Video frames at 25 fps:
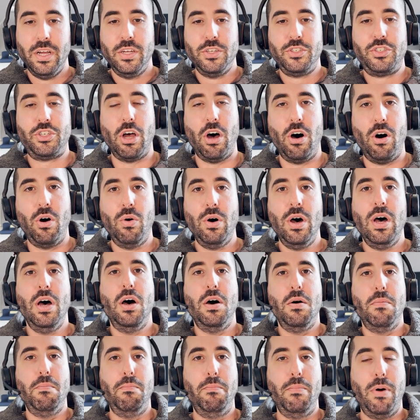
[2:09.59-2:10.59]
So
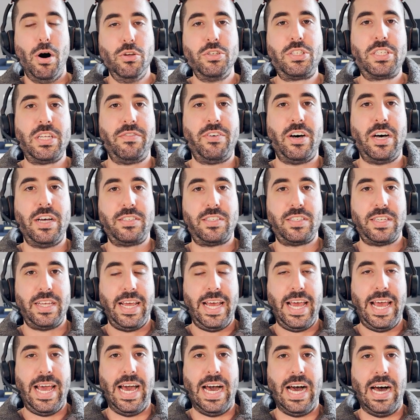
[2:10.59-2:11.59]
most of us
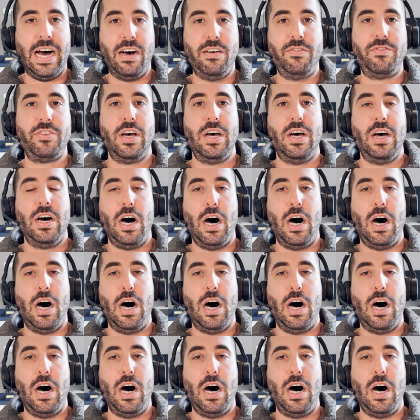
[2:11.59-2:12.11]
have